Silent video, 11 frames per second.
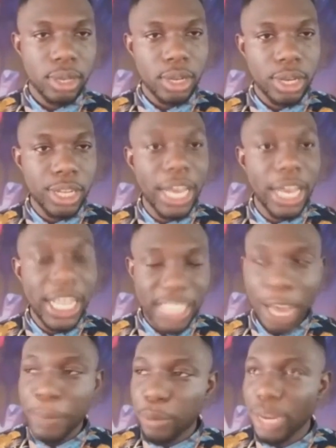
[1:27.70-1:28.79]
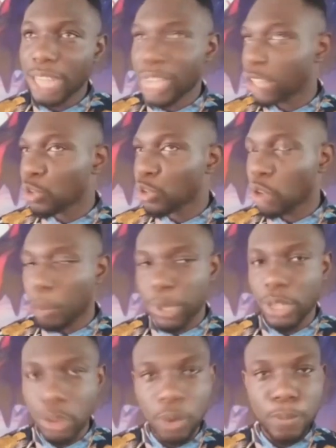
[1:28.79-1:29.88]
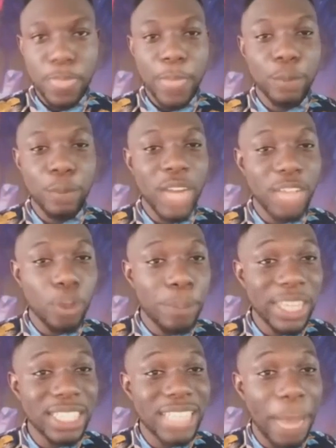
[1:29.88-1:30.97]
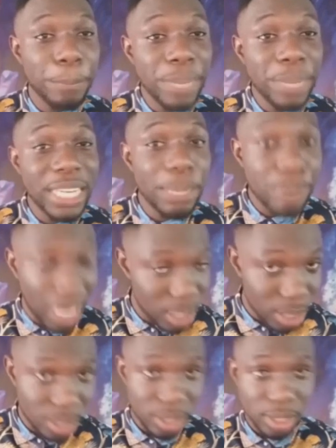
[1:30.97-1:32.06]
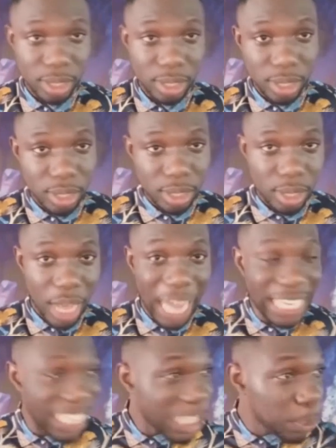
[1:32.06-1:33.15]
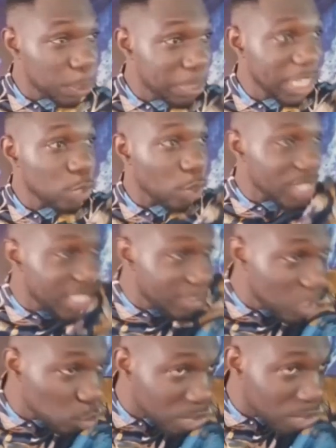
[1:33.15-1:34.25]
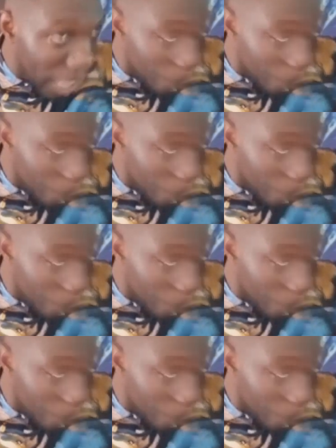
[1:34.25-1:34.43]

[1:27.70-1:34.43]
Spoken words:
Yes, there are people that try to copy. No. But there are some persons that paid the price. And the spirit was given to them.